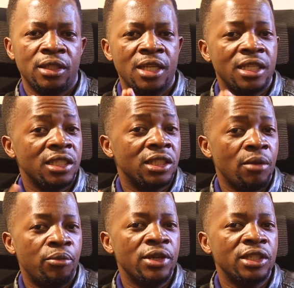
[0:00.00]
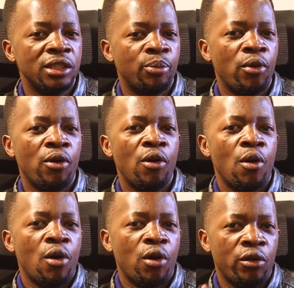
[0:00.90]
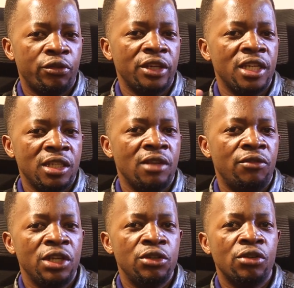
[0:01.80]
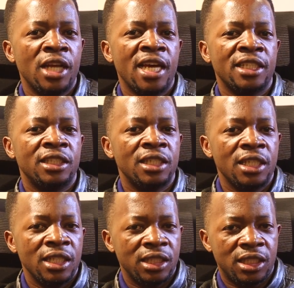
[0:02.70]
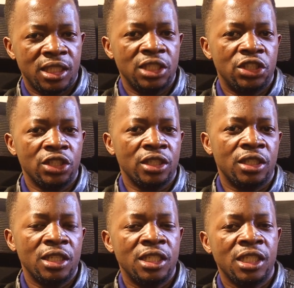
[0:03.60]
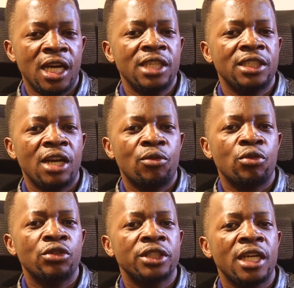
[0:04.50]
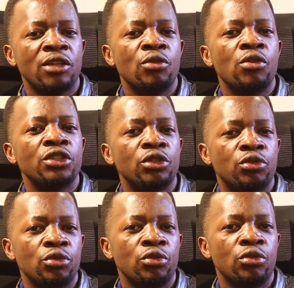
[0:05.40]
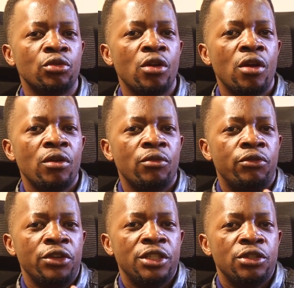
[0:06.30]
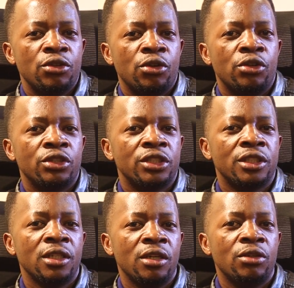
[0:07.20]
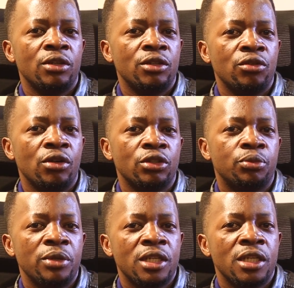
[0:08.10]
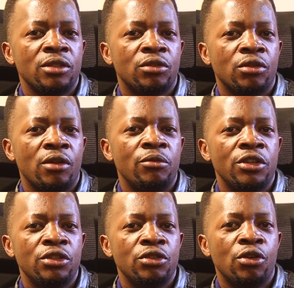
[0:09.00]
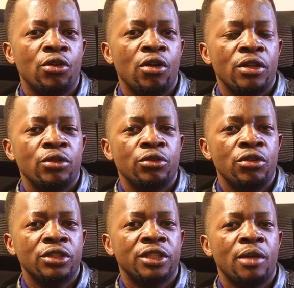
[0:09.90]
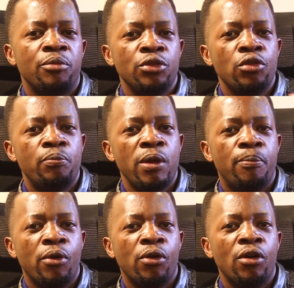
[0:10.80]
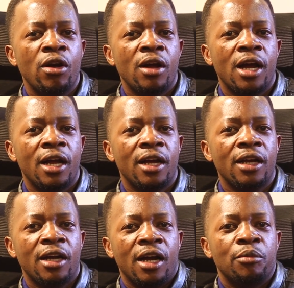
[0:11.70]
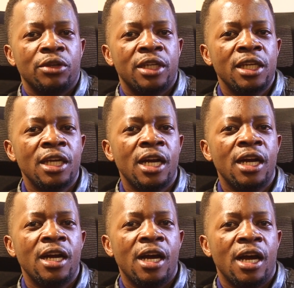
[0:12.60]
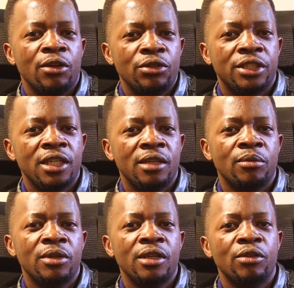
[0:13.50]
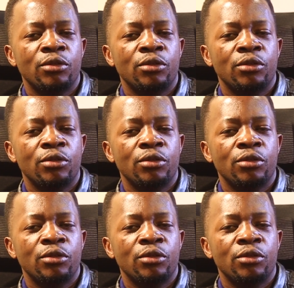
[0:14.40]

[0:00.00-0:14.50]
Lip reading: That is the principle of individualized teaching. It cuts across and goes to videos. When you are speaking to a video, you don't say, you people, I'm here, are you seeing me?